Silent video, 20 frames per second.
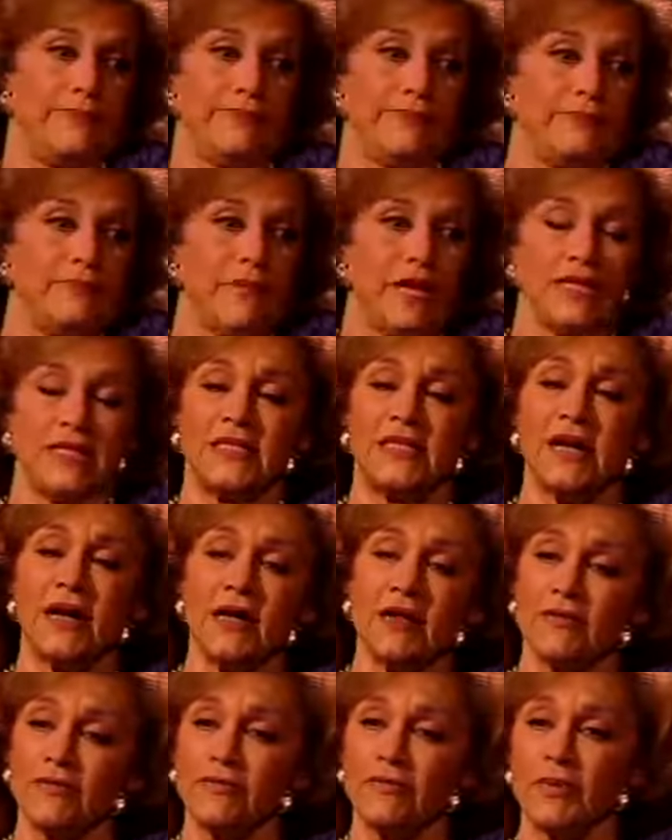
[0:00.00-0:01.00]

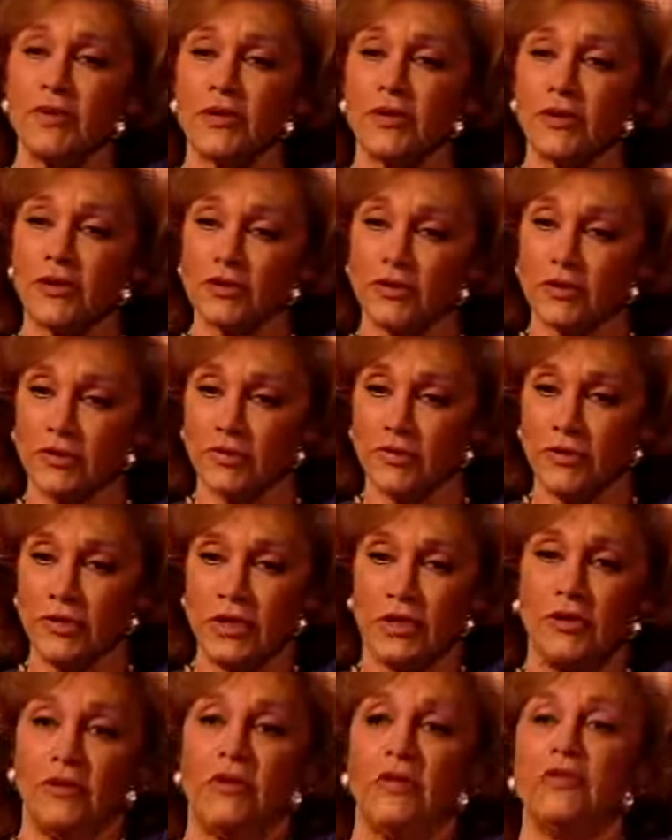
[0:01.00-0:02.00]
myself because of
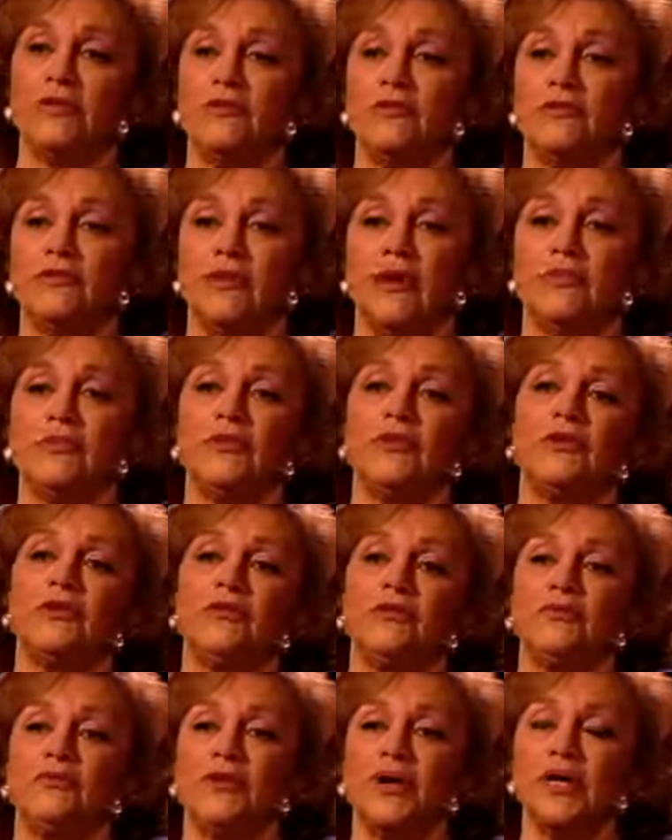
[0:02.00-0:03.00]
the interrupted
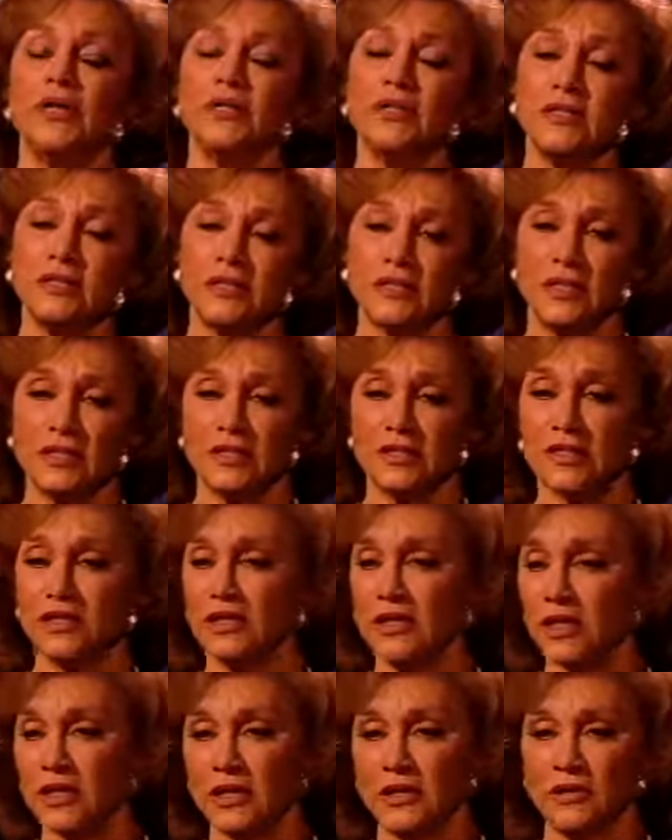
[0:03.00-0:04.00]
pregnancies, and
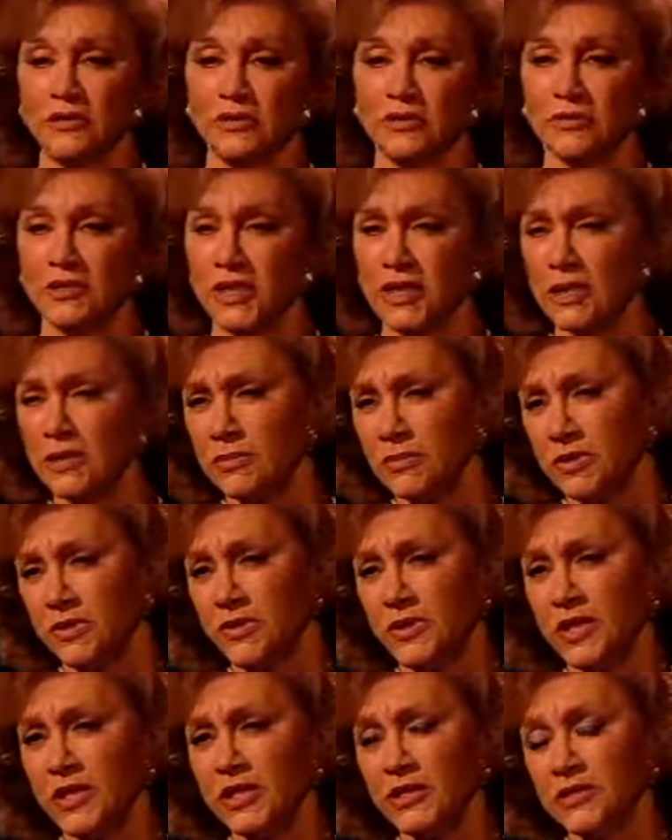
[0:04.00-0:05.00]
they can do terrible
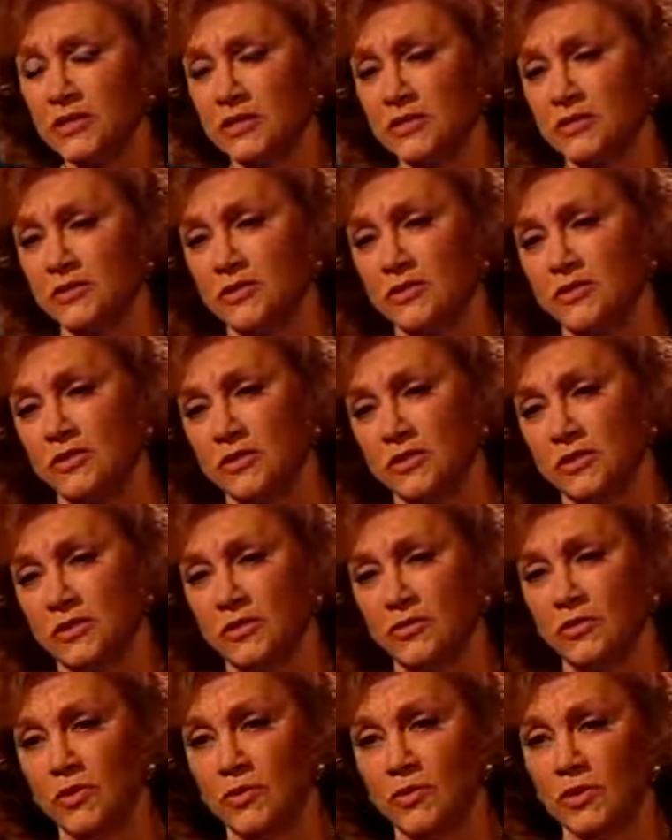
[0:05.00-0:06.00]
things to a
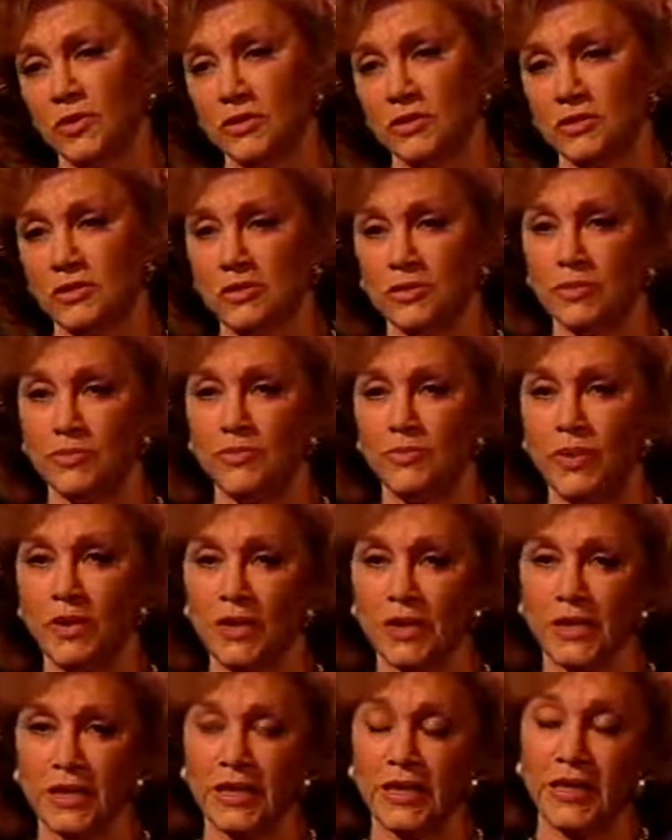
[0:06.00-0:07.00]
woman's
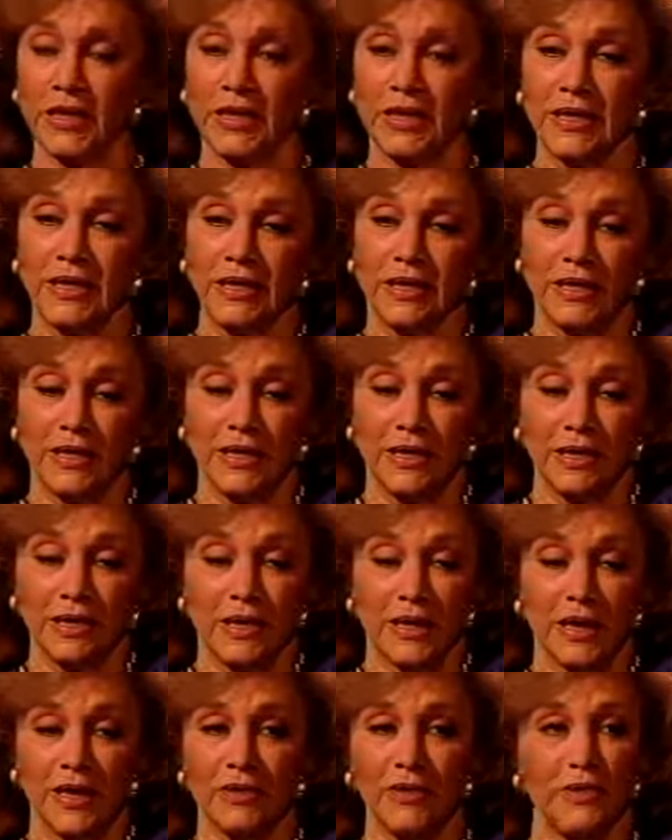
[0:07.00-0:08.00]
body.
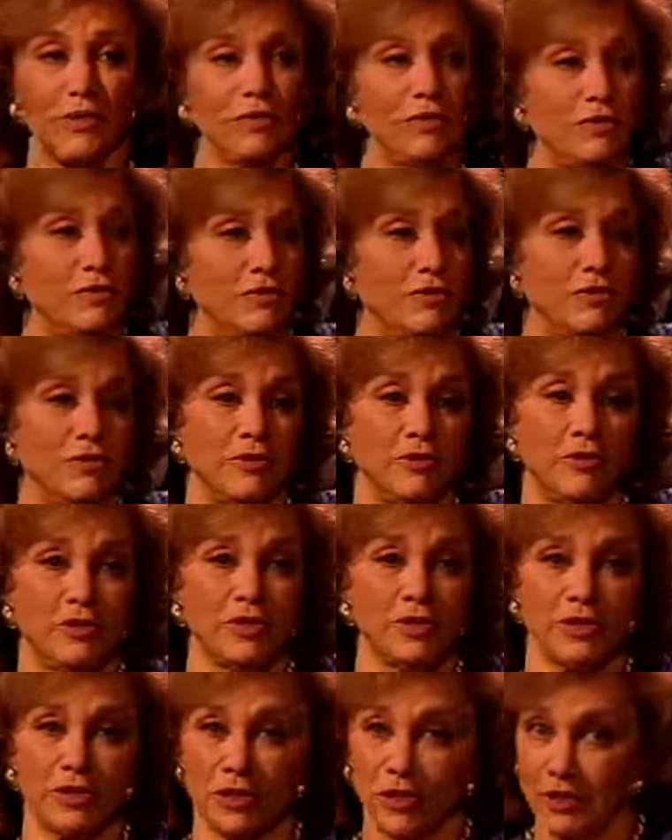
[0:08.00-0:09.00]
I don't
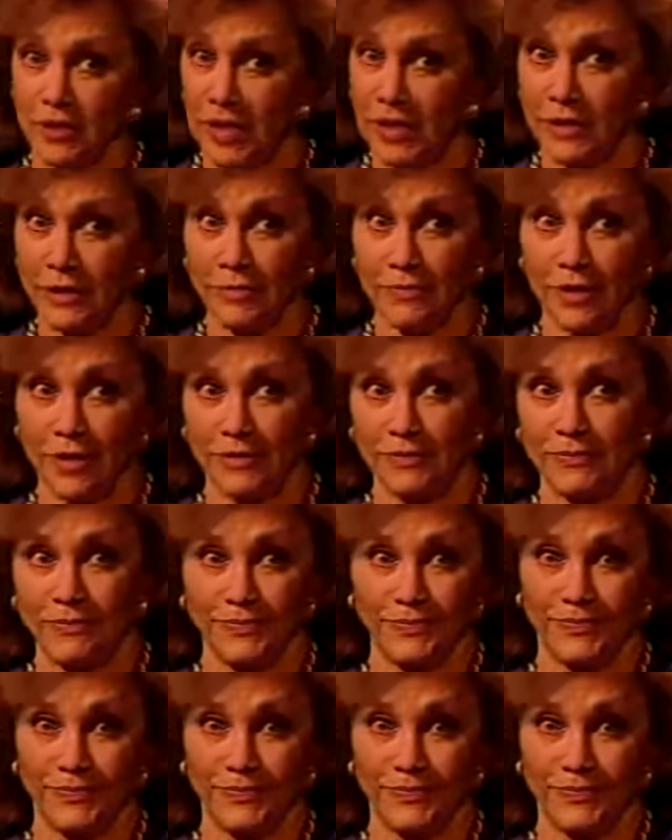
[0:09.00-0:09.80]
wish it on anyone.